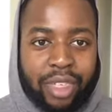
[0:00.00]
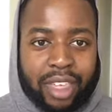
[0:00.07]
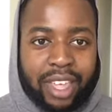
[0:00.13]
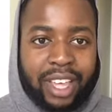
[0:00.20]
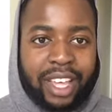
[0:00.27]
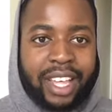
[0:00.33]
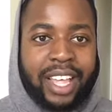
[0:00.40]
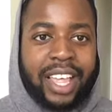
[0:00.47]

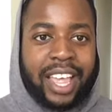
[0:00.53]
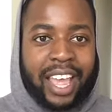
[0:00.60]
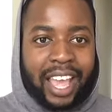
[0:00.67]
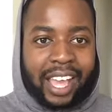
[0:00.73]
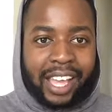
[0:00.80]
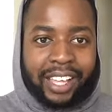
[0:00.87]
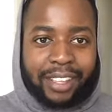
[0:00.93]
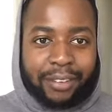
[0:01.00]
thing
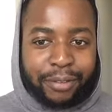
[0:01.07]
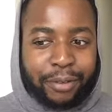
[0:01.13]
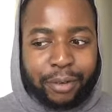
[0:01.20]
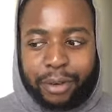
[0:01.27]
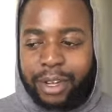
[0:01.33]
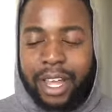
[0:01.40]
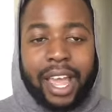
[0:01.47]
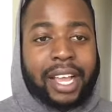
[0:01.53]

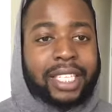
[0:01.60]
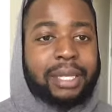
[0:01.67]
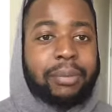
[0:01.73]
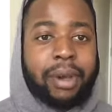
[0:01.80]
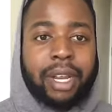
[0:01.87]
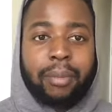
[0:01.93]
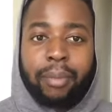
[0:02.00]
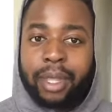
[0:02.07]
for X
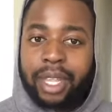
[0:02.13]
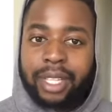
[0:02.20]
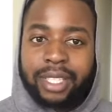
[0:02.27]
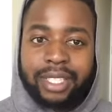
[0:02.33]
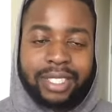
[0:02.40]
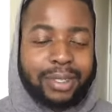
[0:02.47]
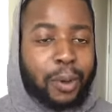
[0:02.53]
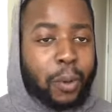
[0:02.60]
amount of
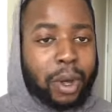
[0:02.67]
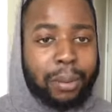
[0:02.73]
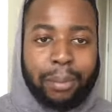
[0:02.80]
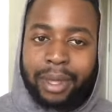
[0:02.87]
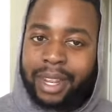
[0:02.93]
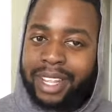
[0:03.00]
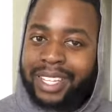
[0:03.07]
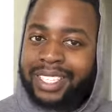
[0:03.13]
minutes, one
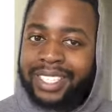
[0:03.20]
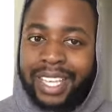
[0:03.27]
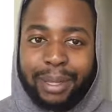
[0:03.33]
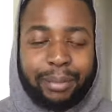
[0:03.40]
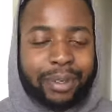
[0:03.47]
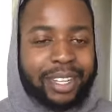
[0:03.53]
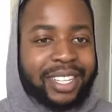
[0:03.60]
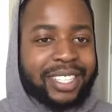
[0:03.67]
minute,
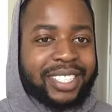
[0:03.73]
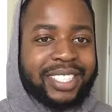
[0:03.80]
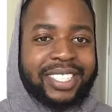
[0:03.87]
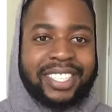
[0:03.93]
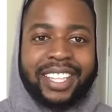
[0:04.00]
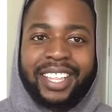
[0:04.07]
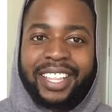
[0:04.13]
10 minutes,